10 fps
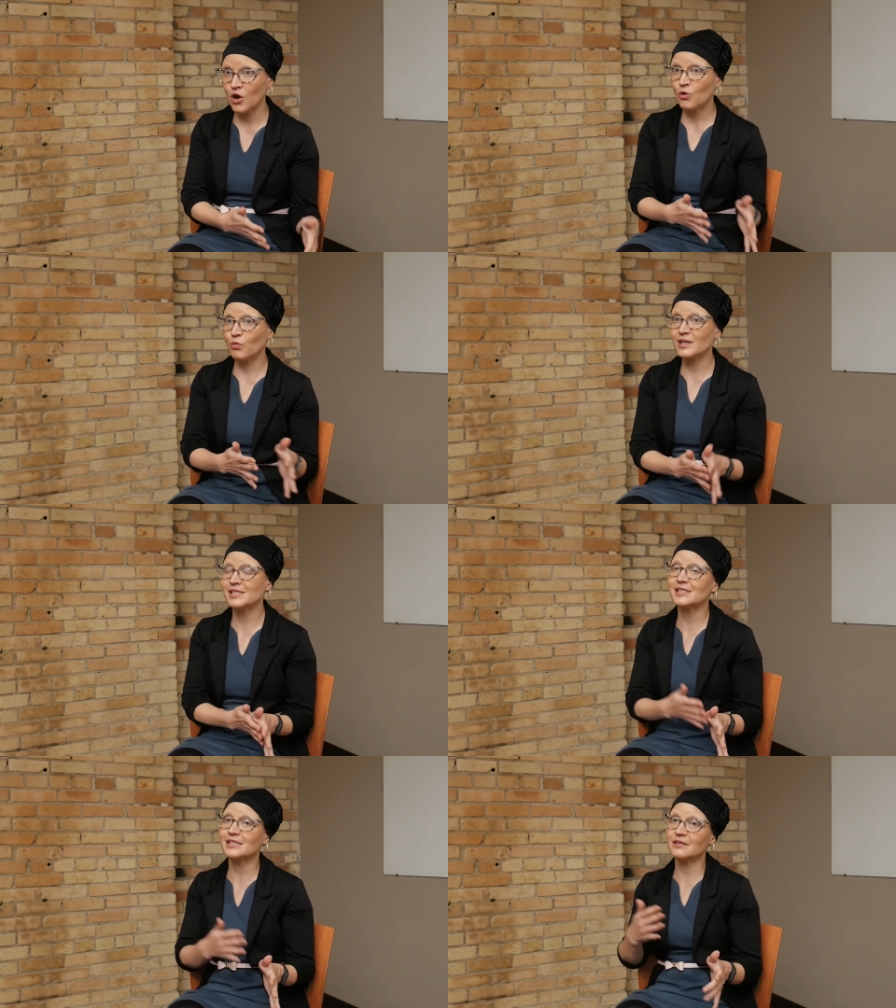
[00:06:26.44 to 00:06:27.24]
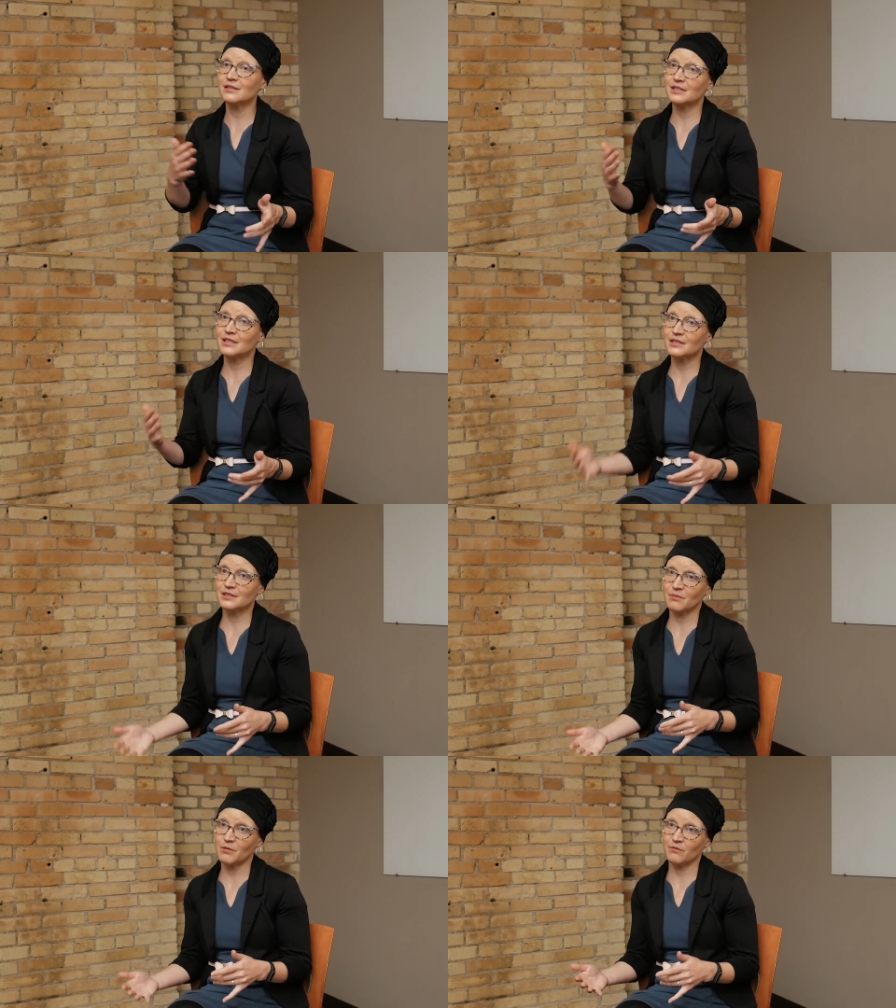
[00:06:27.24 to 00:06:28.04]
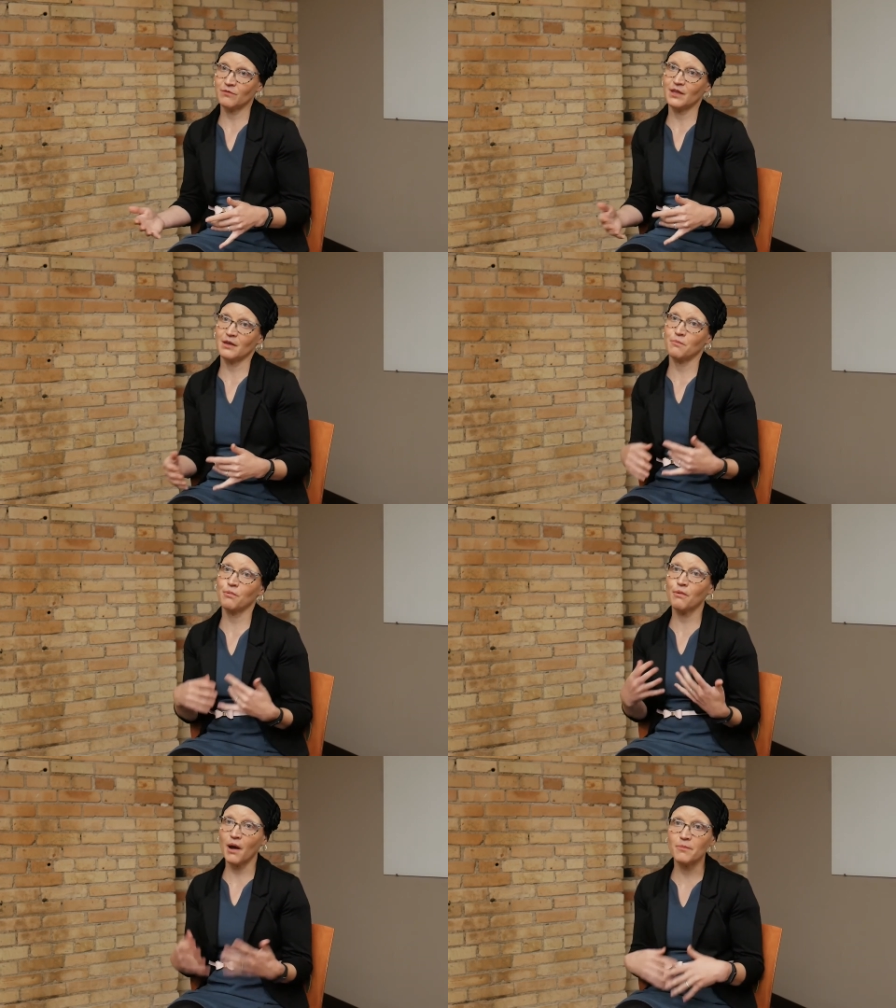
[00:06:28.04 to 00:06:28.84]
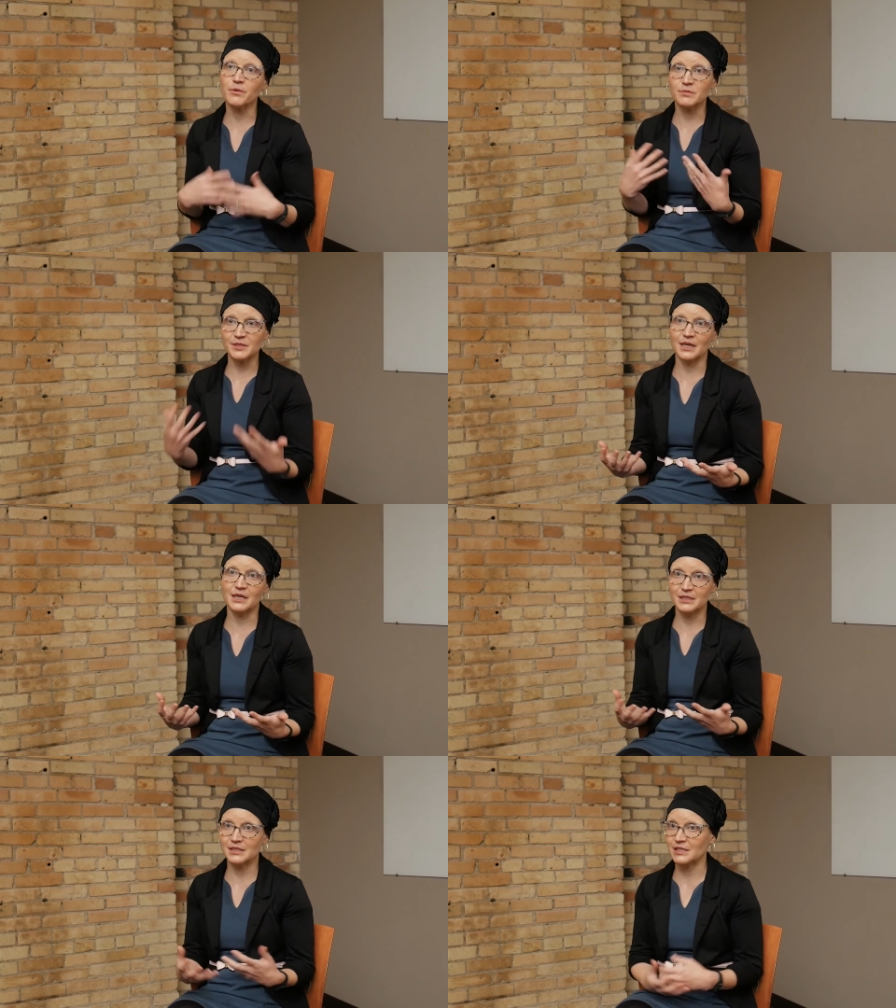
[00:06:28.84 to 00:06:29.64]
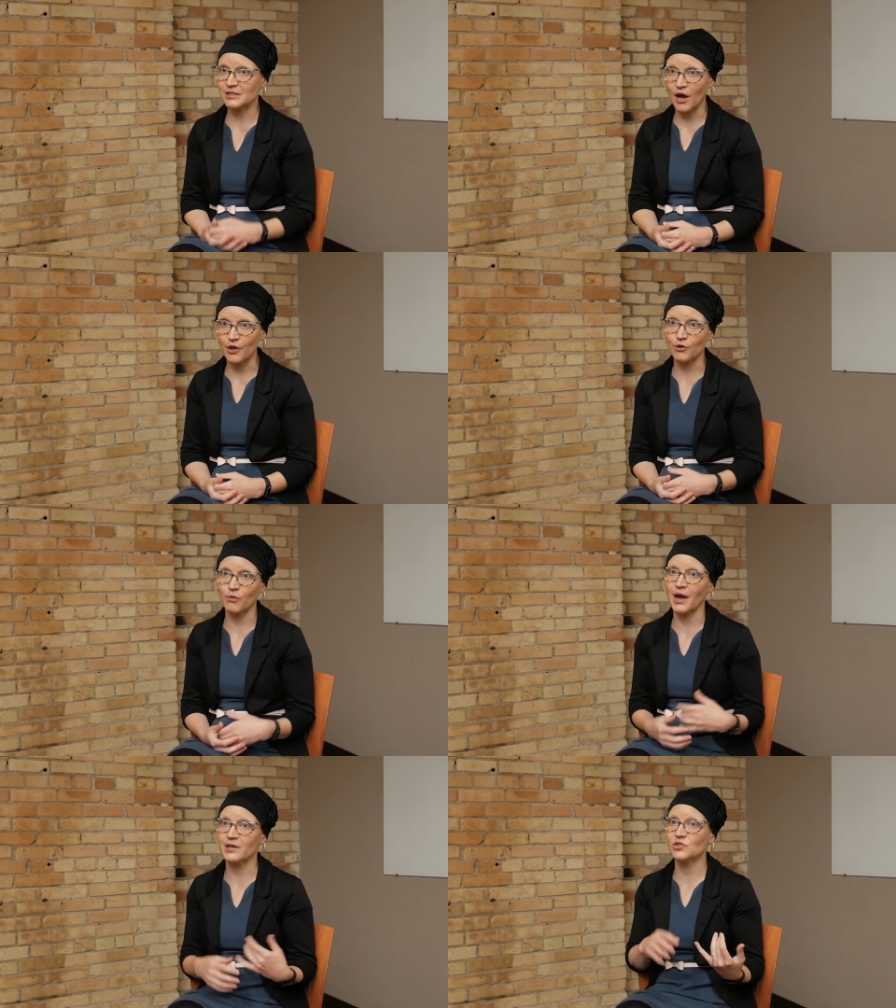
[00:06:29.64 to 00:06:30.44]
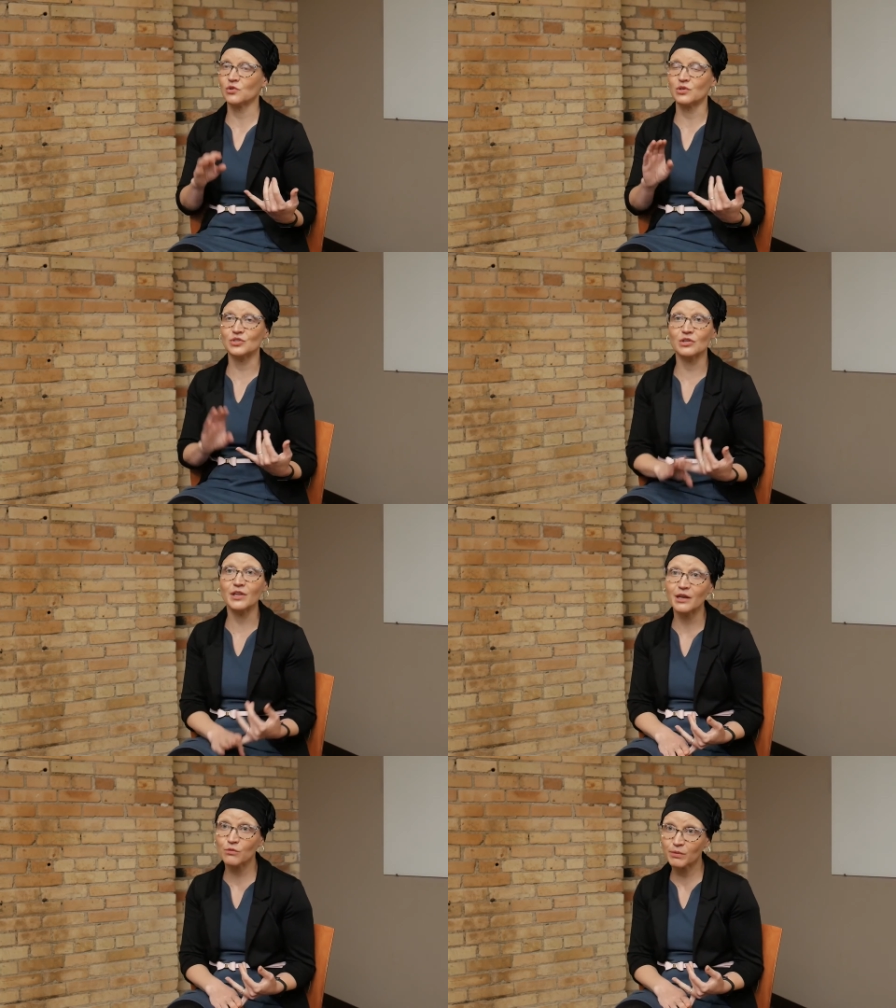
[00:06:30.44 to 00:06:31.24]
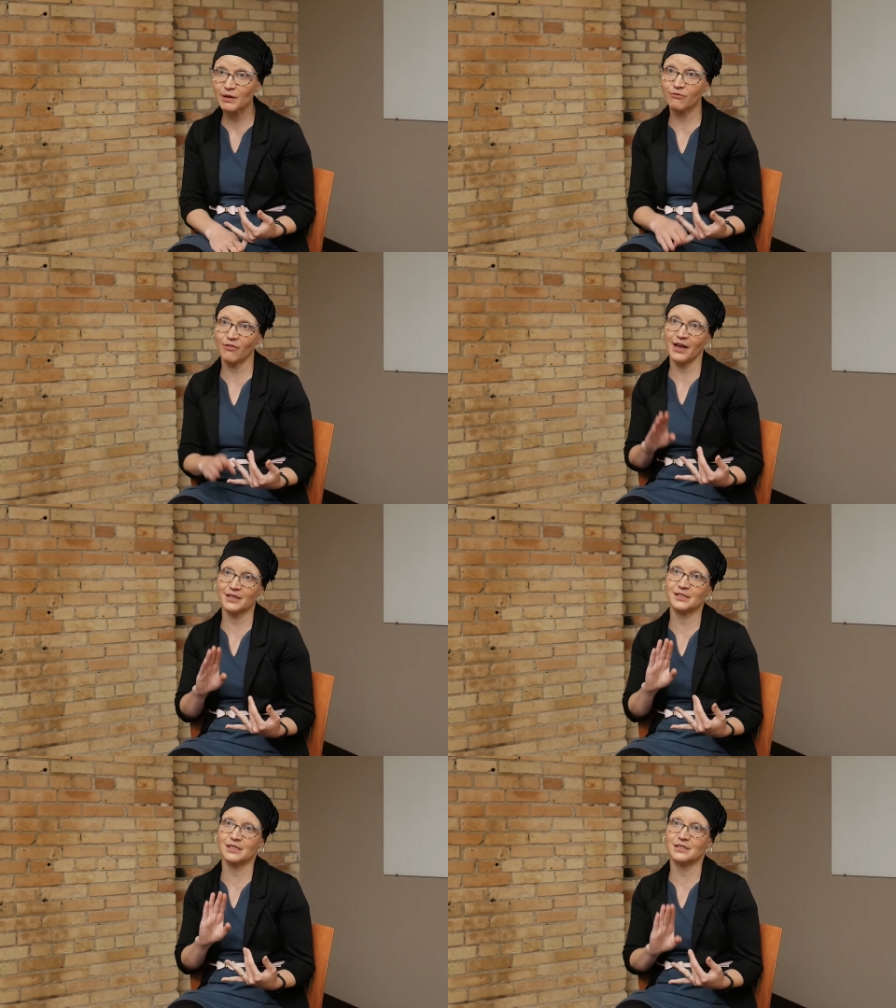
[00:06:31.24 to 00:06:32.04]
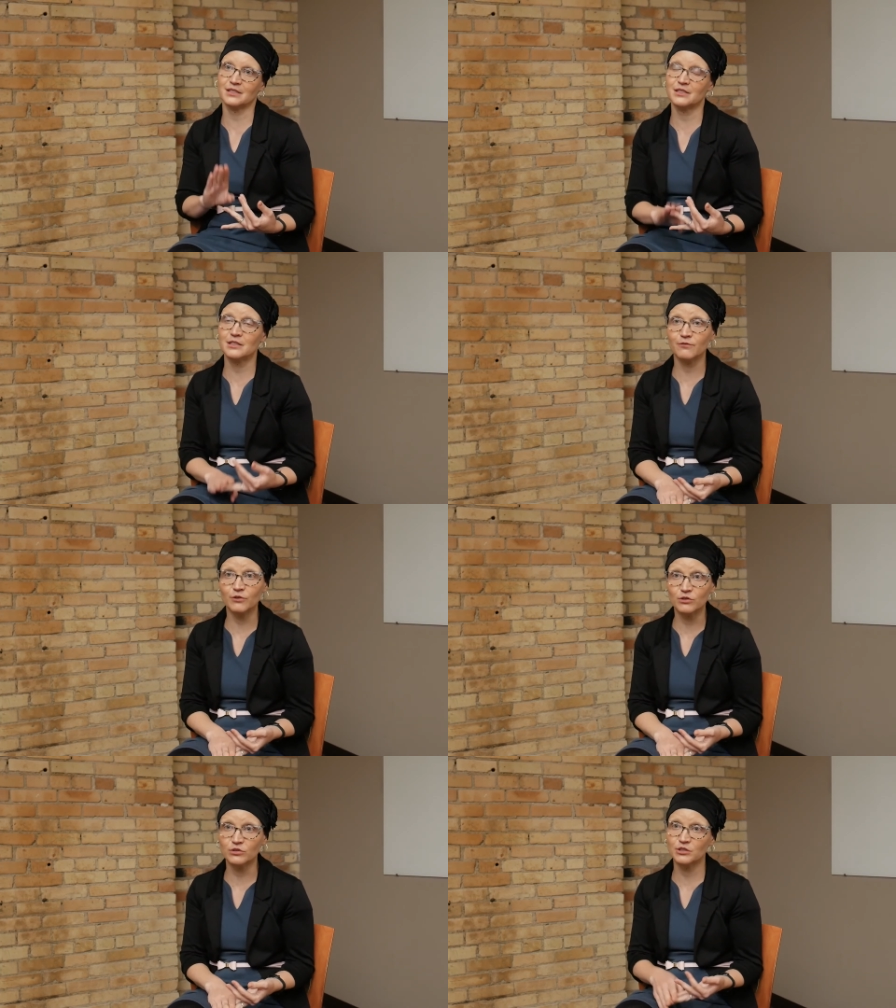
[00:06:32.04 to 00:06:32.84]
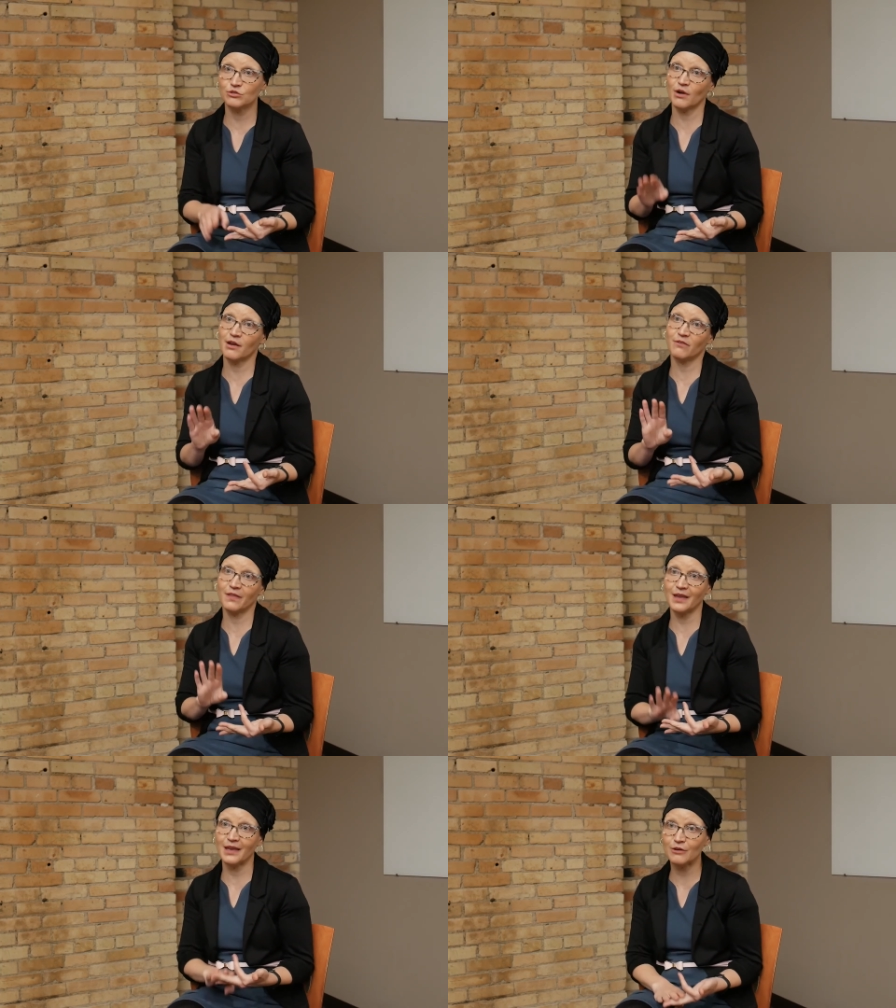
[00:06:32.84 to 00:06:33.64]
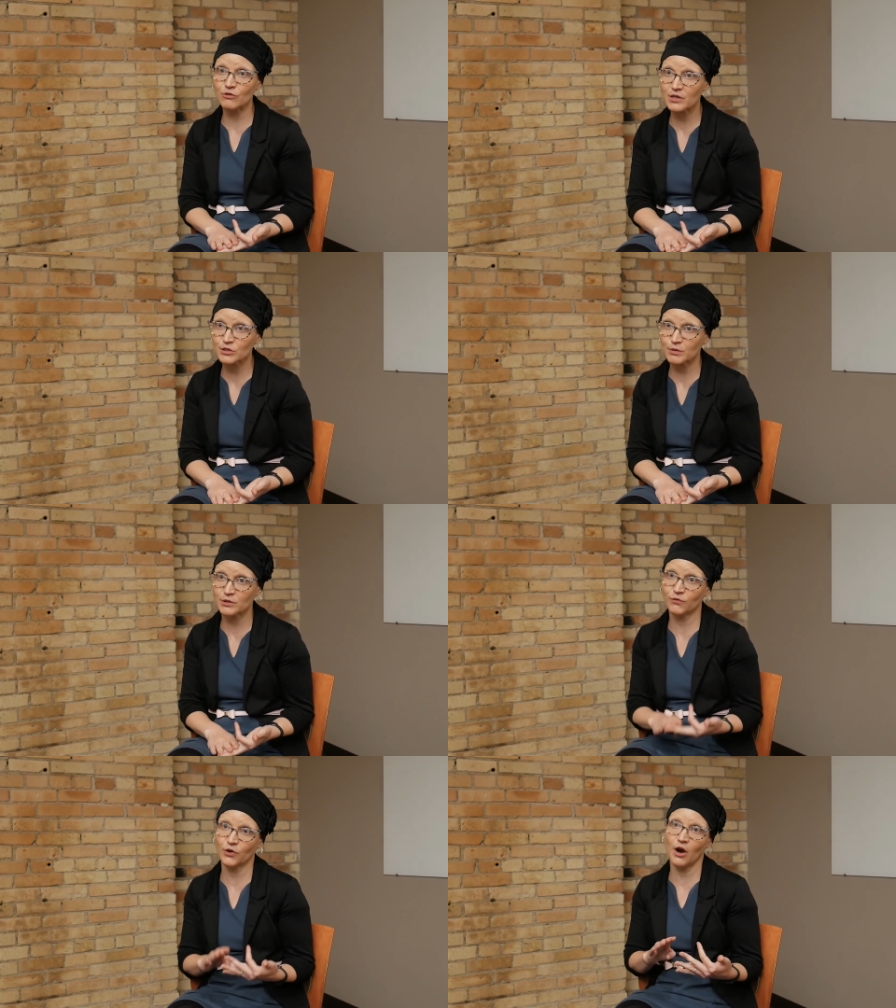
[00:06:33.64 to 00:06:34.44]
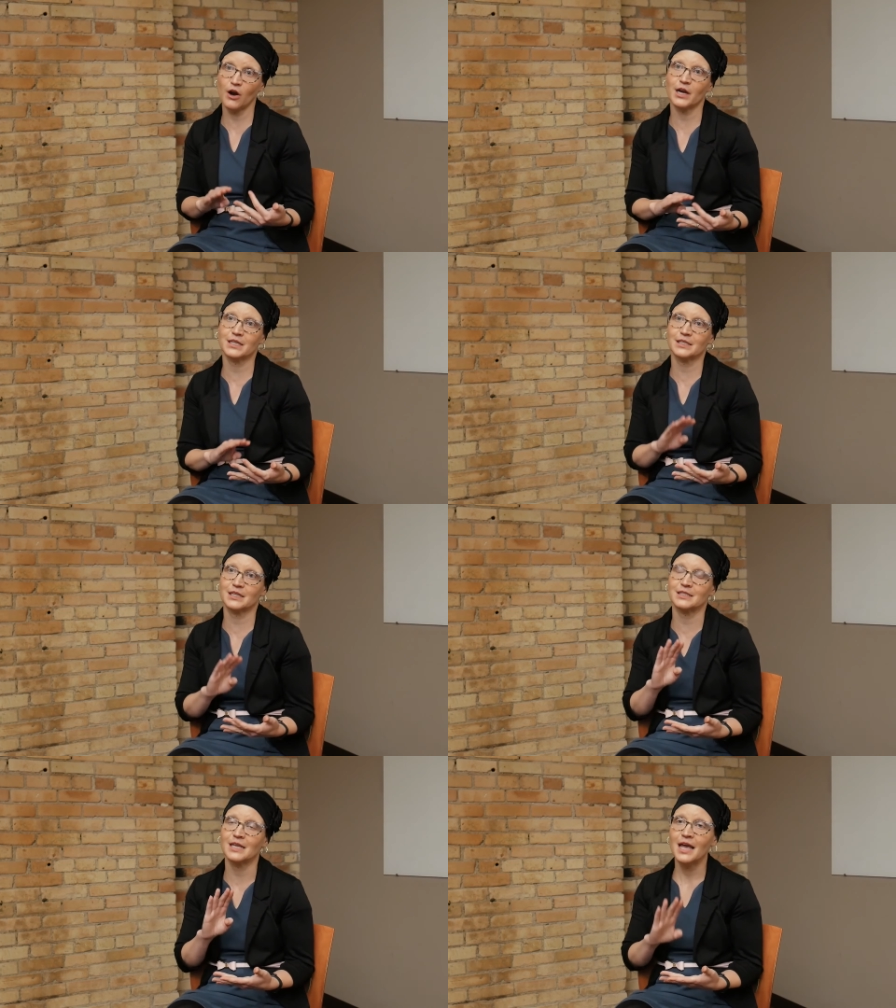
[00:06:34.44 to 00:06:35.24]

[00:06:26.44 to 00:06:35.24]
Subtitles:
we still see some of the problems that exist otherwise. So the delayed reflexes, the difficulty driving, the increased risk for car accidents,